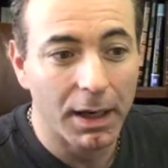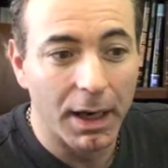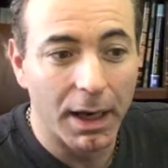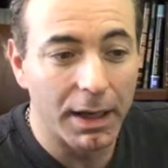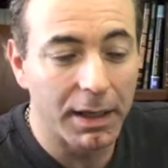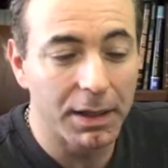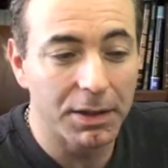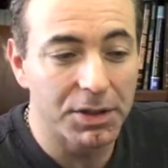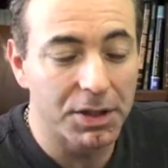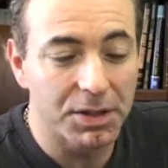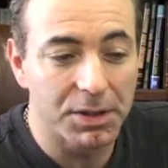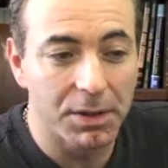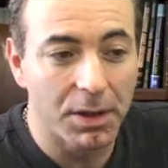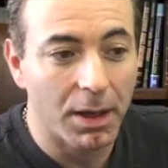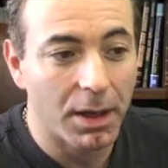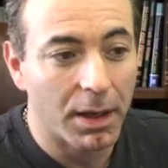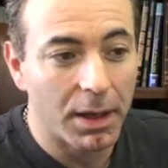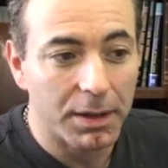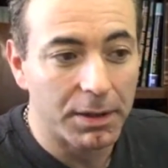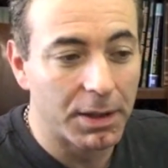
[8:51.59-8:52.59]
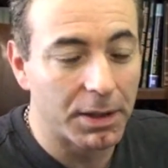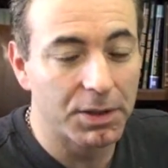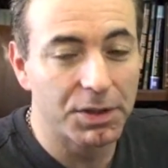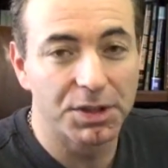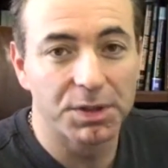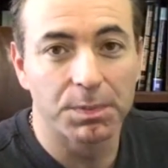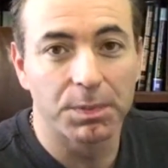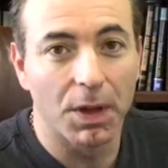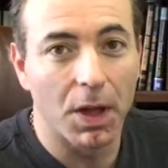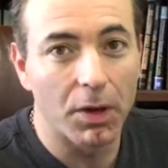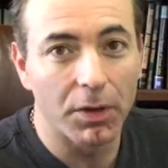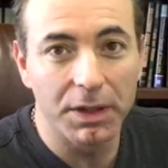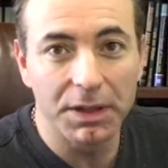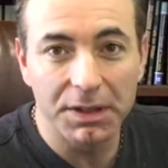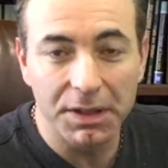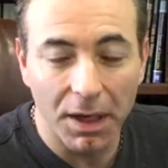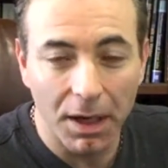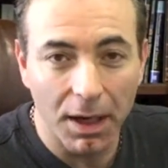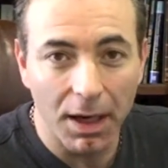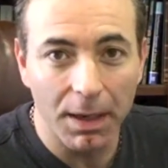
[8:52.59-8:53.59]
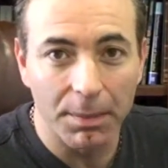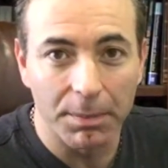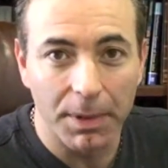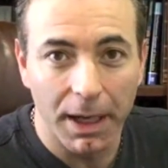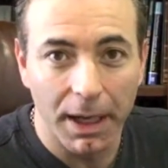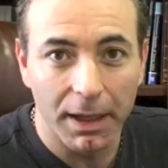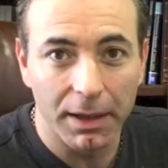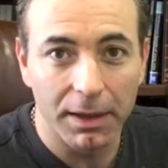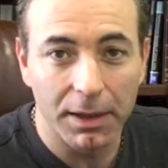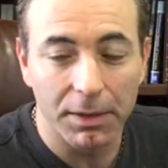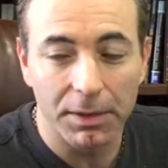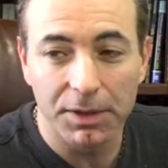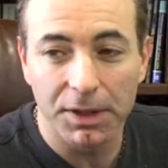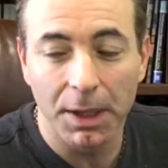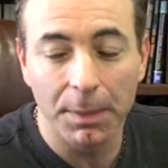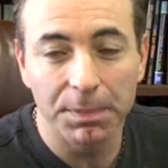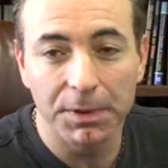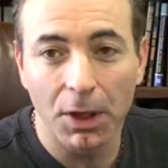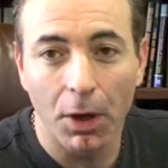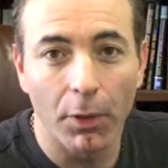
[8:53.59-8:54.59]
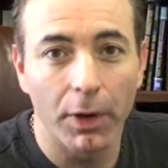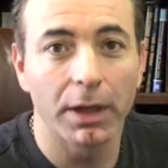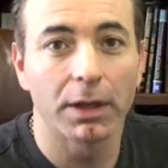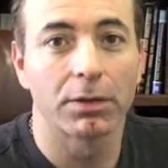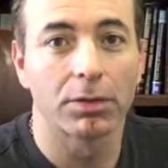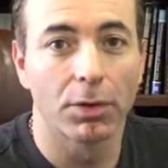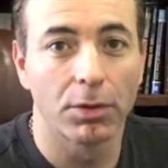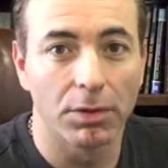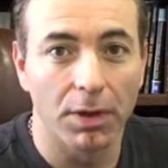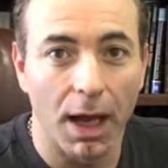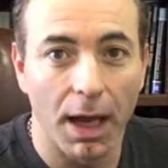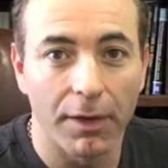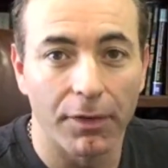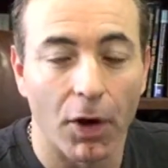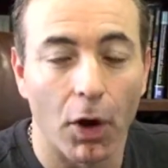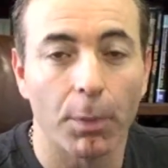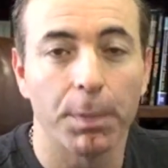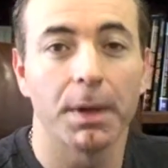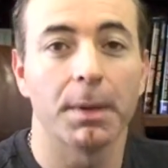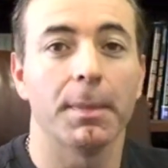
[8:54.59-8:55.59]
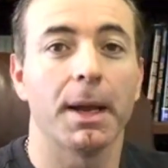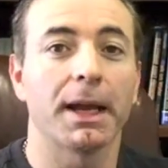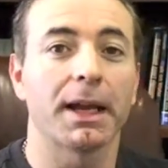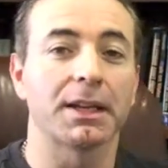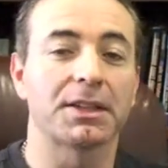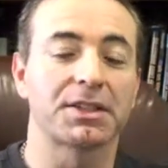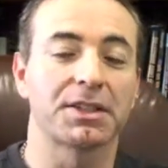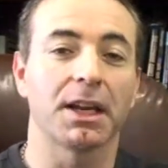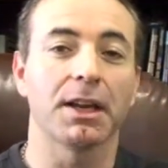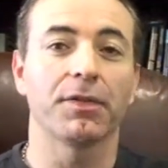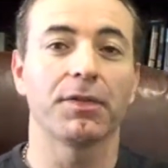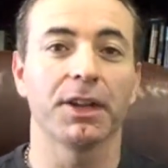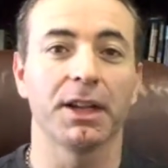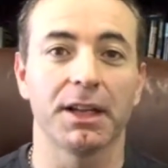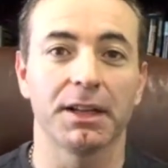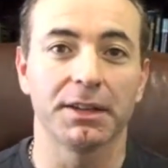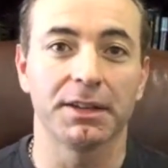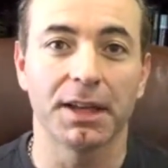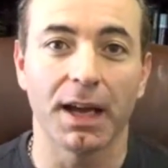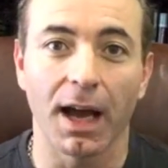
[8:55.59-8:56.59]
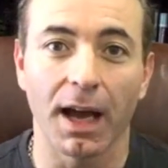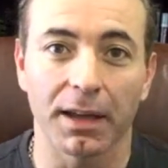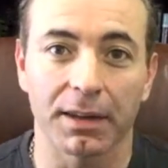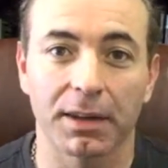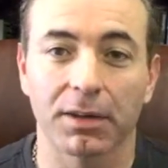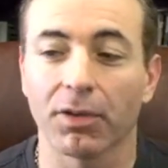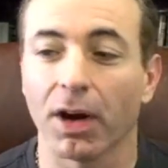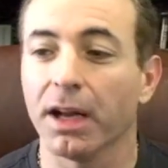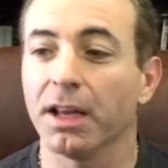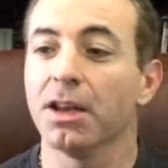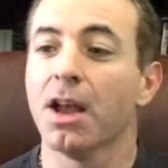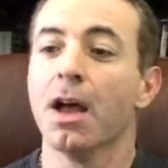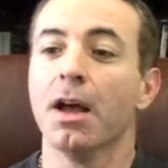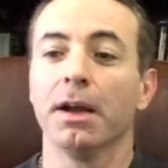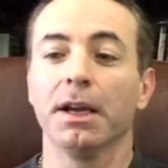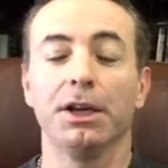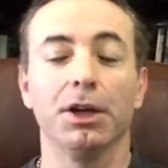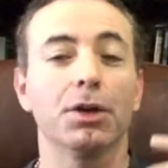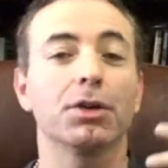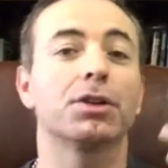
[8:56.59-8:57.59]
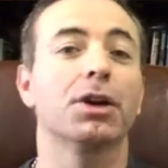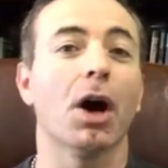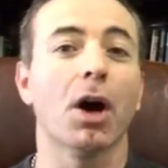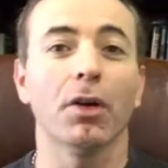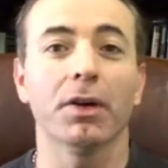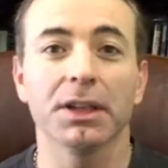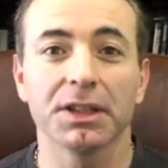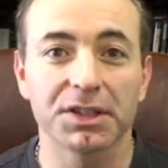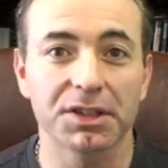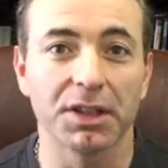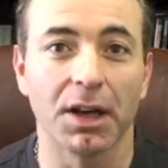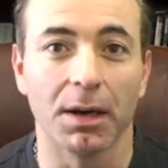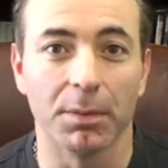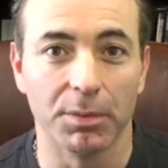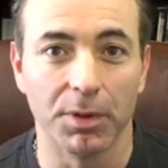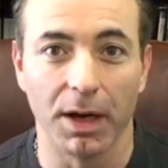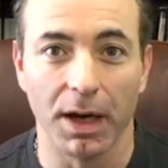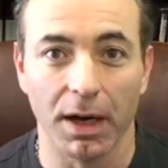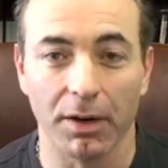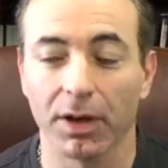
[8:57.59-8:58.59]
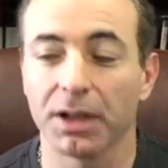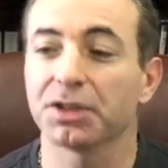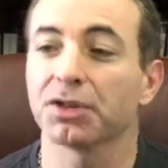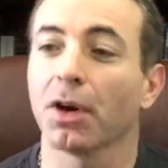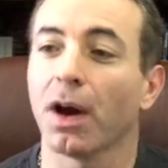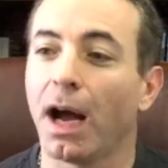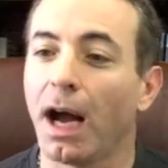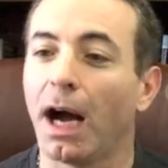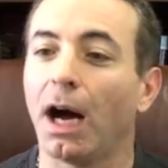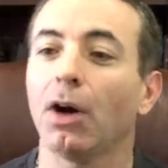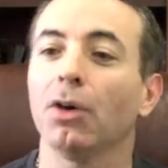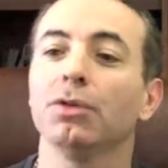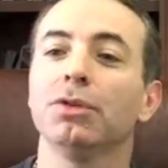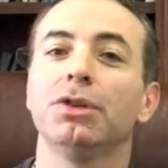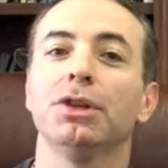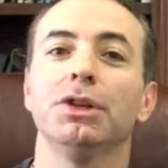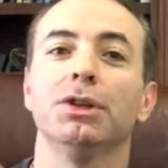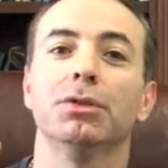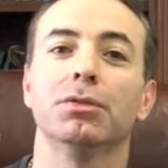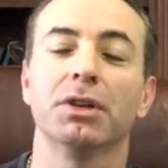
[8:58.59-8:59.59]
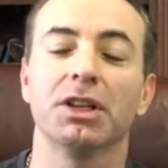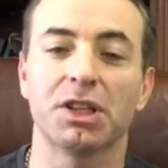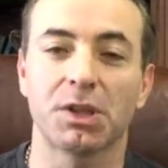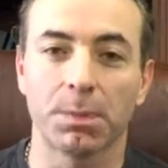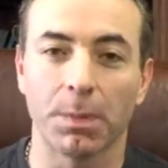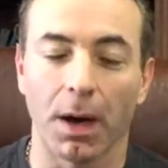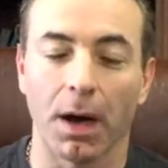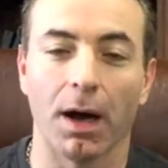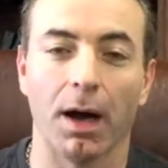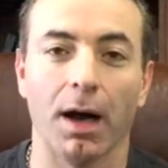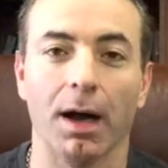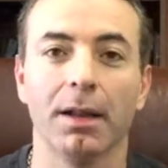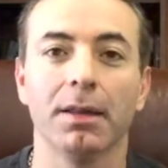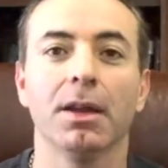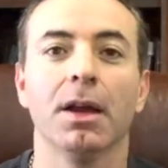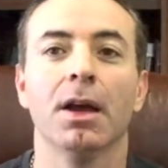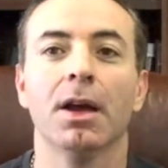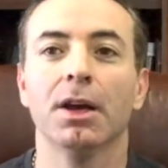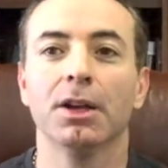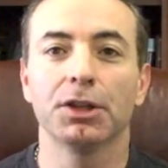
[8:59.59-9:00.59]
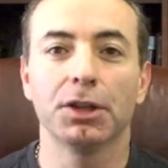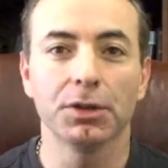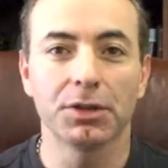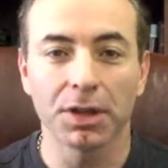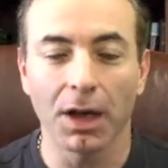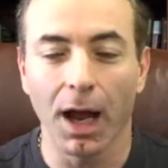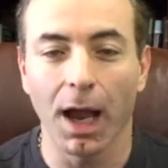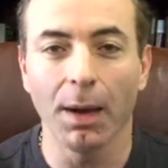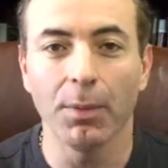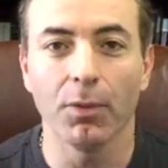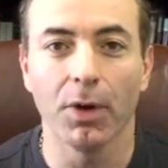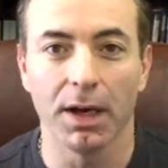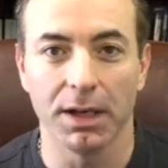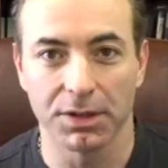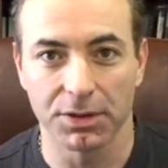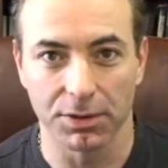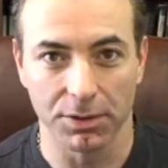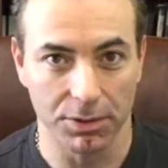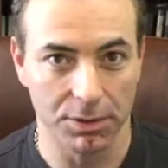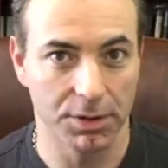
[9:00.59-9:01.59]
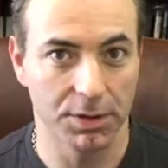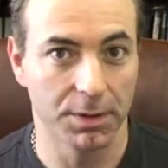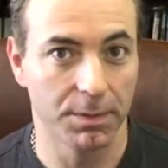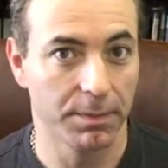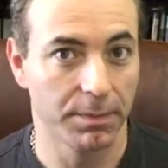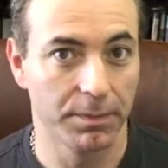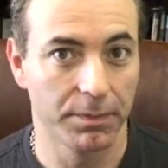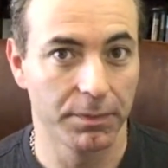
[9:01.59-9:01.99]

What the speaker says: And they're just blowing time, man. They're tiptoeing through life, hoping to make it safely to death, right? You're going somewhere, right? So how do you respond to time wasters?